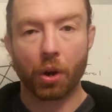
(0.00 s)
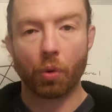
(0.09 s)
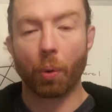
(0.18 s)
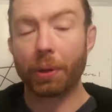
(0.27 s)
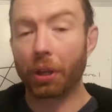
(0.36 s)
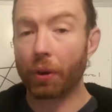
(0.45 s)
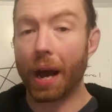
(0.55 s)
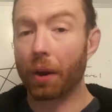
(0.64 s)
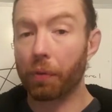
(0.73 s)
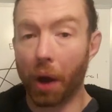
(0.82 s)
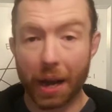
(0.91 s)
When we learn how
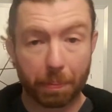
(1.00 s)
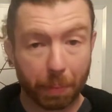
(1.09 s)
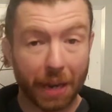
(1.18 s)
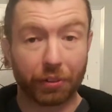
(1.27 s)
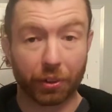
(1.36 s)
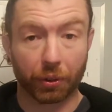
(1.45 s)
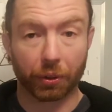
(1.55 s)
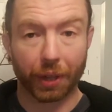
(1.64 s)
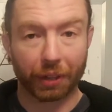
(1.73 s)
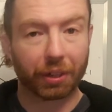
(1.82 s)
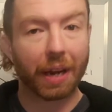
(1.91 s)
to ride a bicycle,
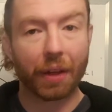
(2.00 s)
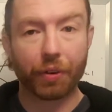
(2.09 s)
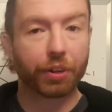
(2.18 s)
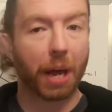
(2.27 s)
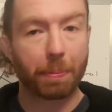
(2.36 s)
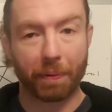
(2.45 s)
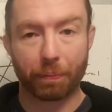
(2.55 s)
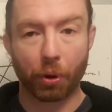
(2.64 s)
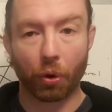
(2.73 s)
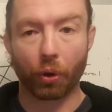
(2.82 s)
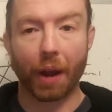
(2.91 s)
that's another type of
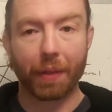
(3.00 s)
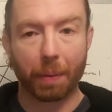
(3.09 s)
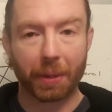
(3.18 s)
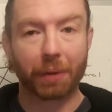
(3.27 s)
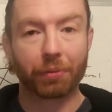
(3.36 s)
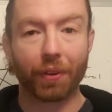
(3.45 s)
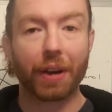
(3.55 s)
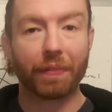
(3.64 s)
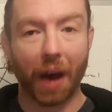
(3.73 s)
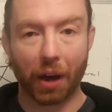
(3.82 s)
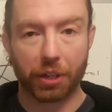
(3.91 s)
program that becomes very
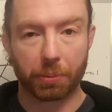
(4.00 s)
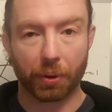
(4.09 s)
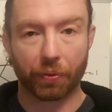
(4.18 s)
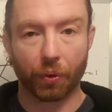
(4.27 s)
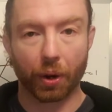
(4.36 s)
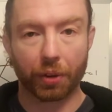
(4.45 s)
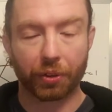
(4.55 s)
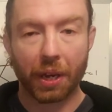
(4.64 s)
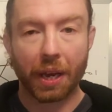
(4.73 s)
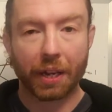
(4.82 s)
valuable for us.